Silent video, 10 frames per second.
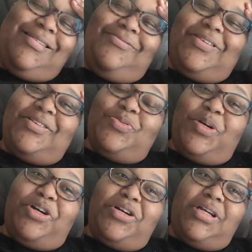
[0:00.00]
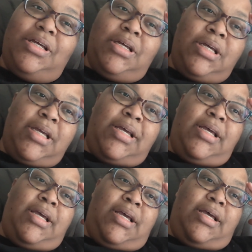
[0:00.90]
which is weird,
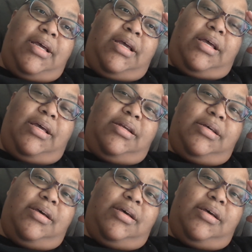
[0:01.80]
and